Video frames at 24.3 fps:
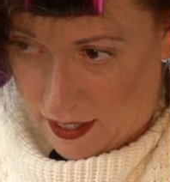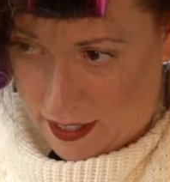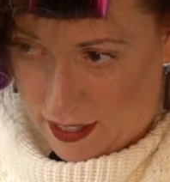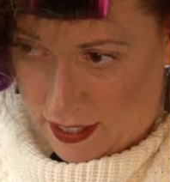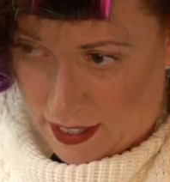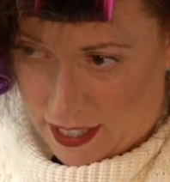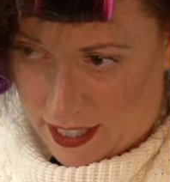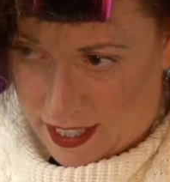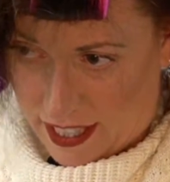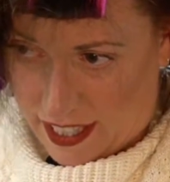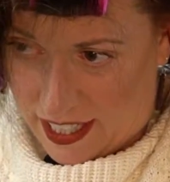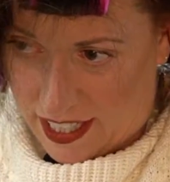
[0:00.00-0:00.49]

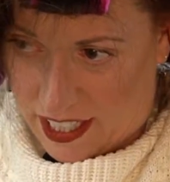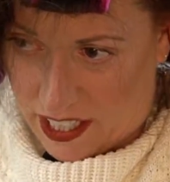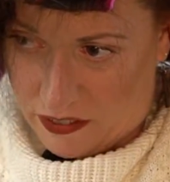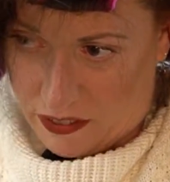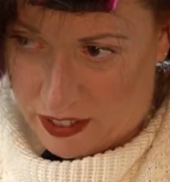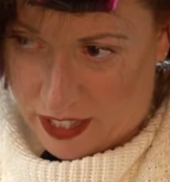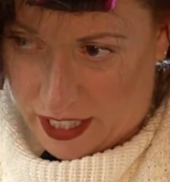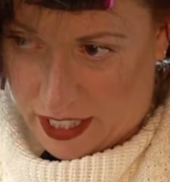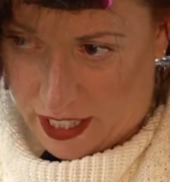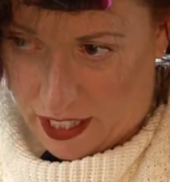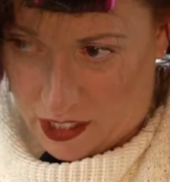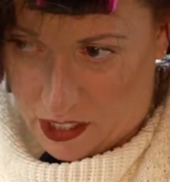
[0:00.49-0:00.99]
It's kind of
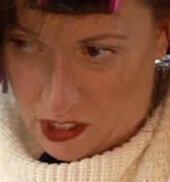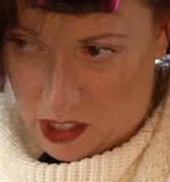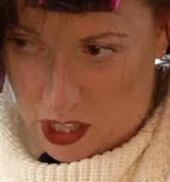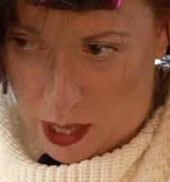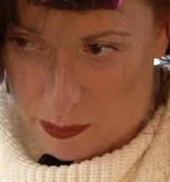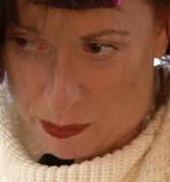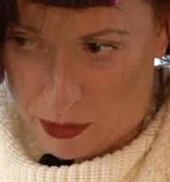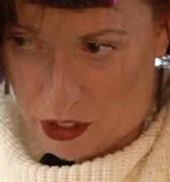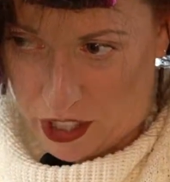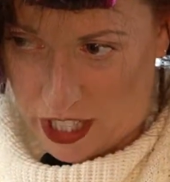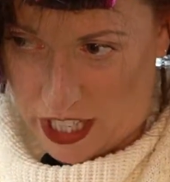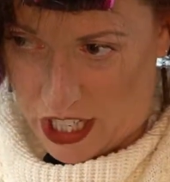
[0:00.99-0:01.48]
a
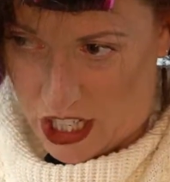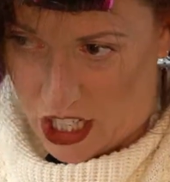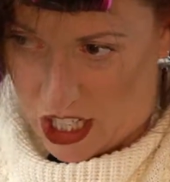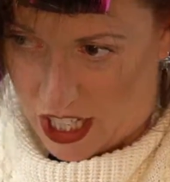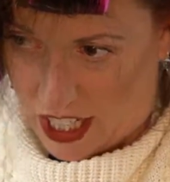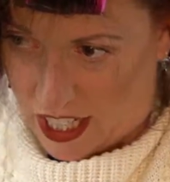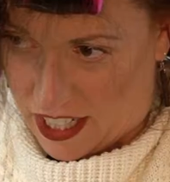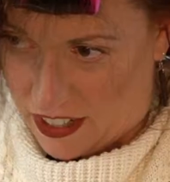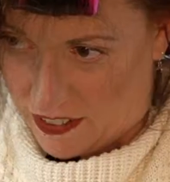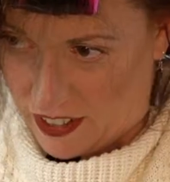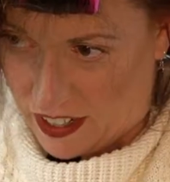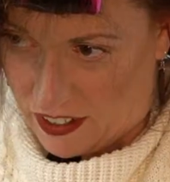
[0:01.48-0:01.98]
conglomeration
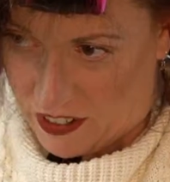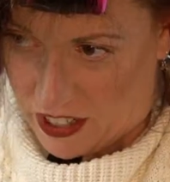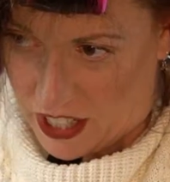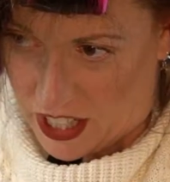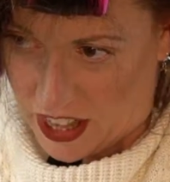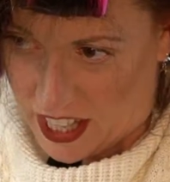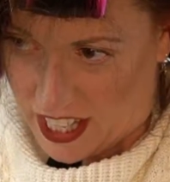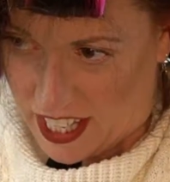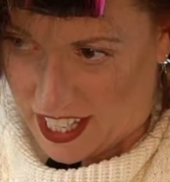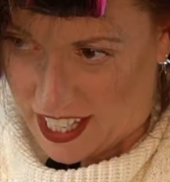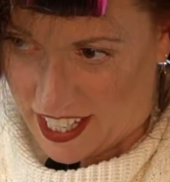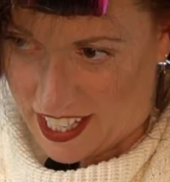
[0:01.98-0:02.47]
of
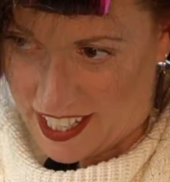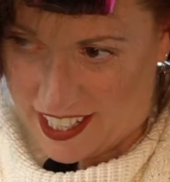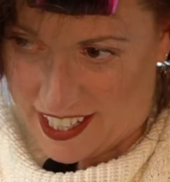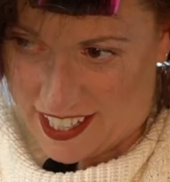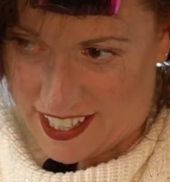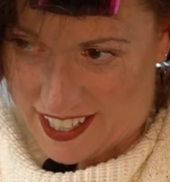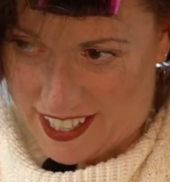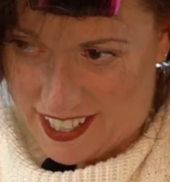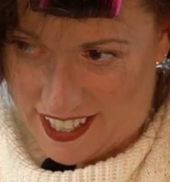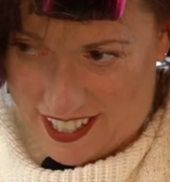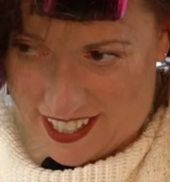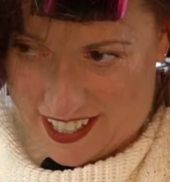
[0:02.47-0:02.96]
everything
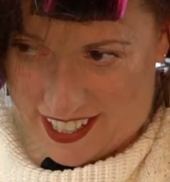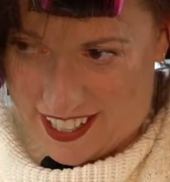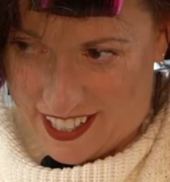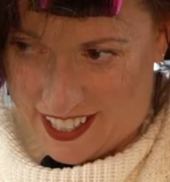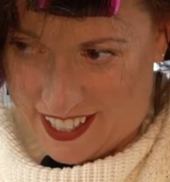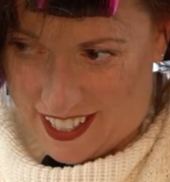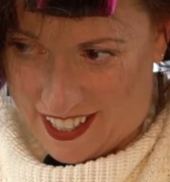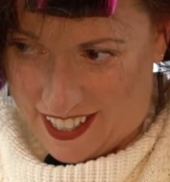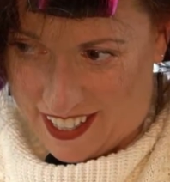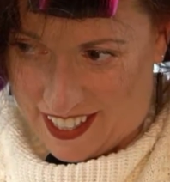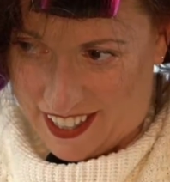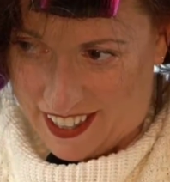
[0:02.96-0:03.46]

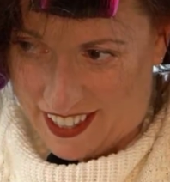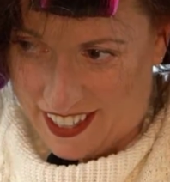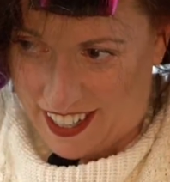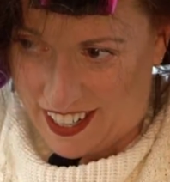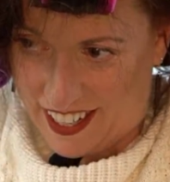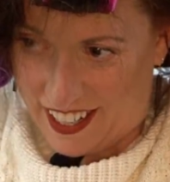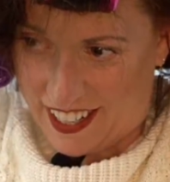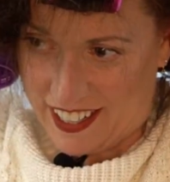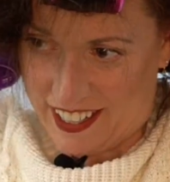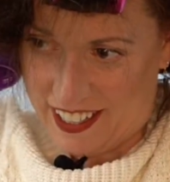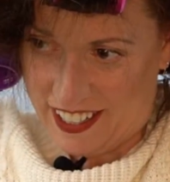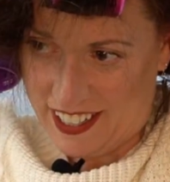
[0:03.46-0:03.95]

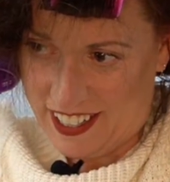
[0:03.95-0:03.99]
there.